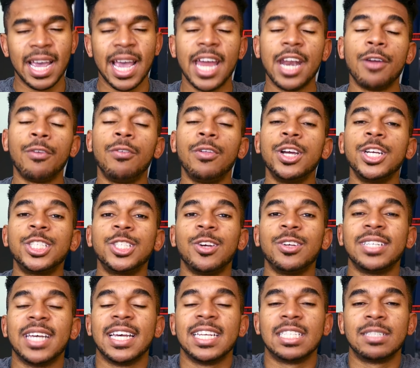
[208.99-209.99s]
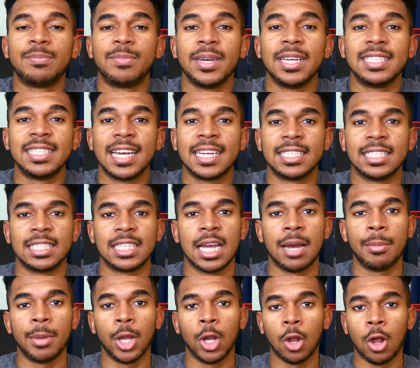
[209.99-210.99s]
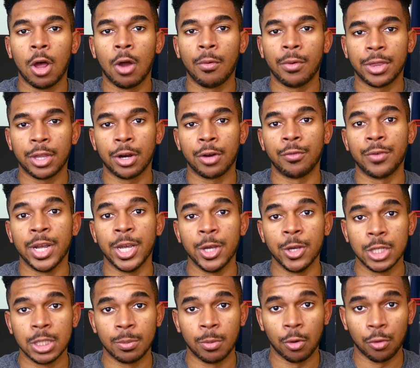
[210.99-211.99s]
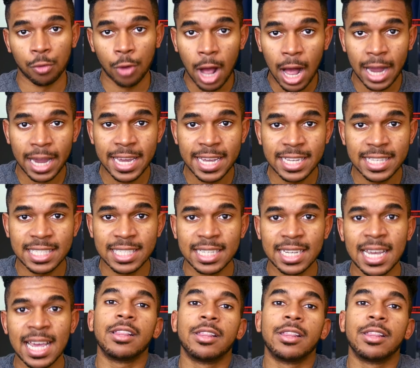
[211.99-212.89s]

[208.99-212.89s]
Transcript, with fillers: and it really shows how SpaceX is coming along with their reusable rockets.